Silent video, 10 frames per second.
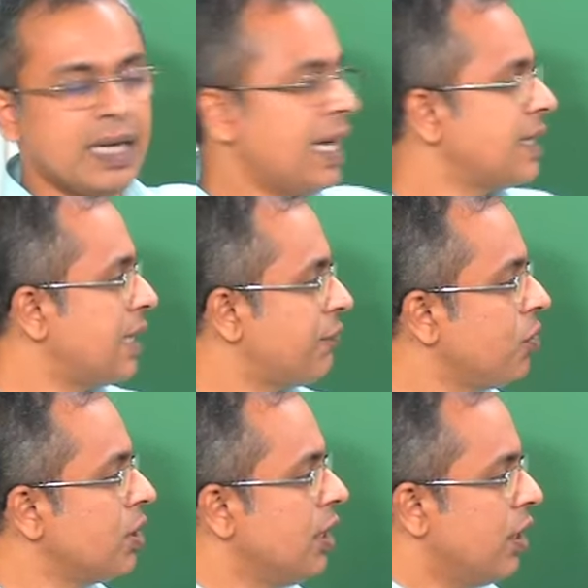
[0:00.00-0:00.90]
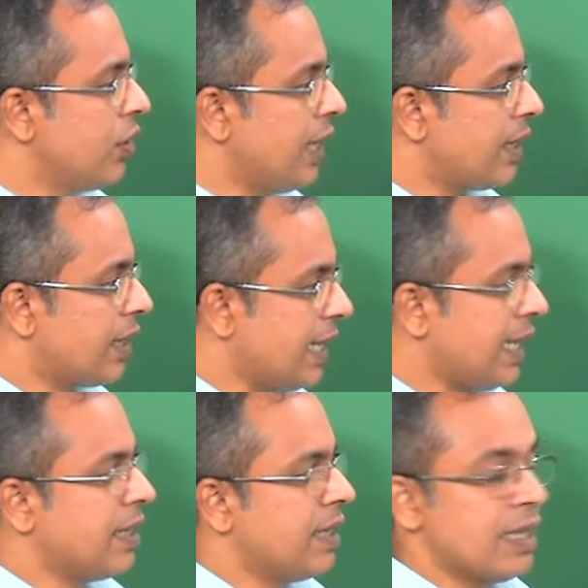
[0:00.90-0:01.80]
And therefore,
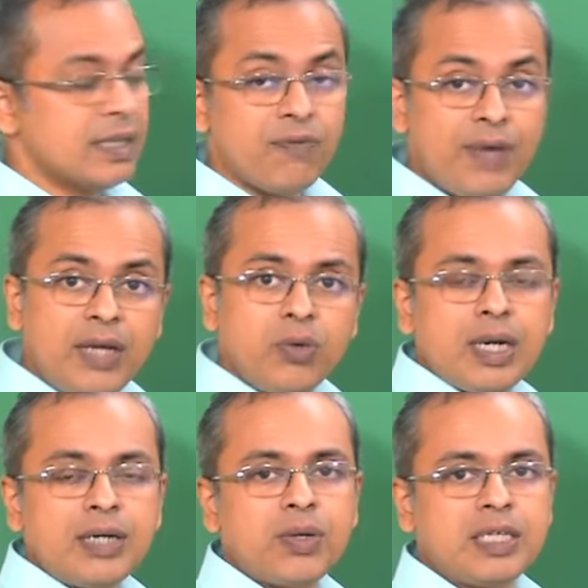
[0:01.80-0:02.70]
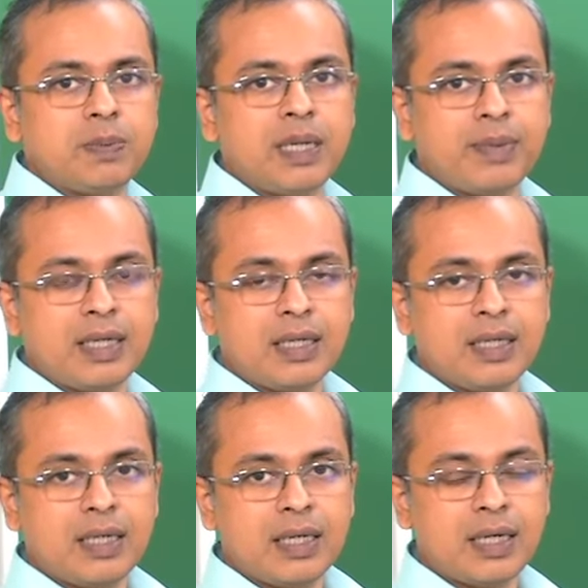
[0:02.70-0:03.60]
again the way you run your experiment
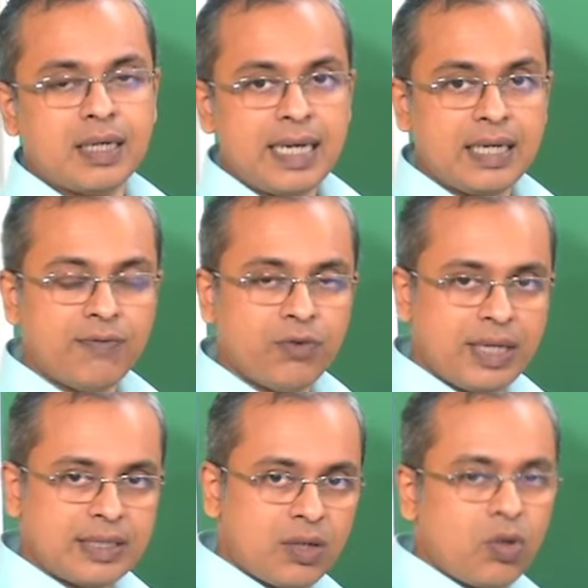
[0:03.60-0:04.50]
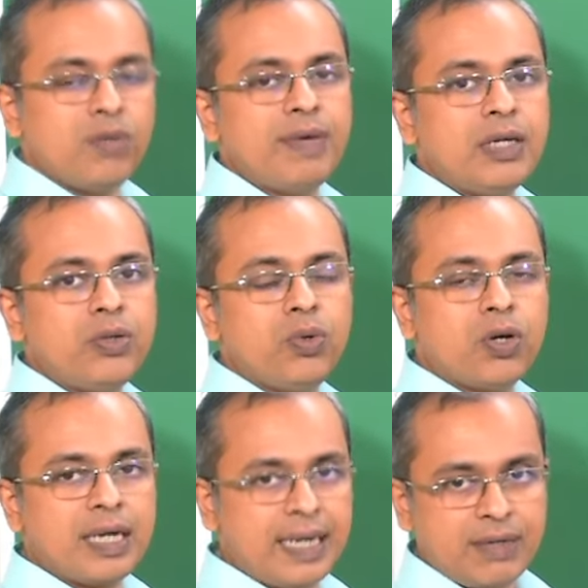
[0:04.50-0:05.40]
can give you either a wrong value
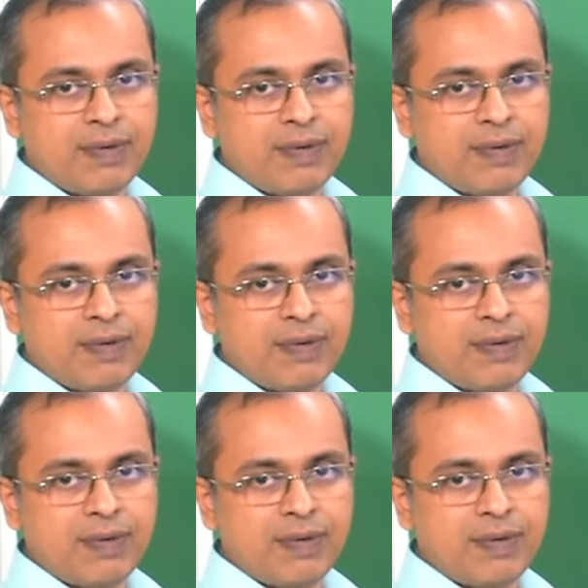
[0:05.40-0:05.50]
or a correct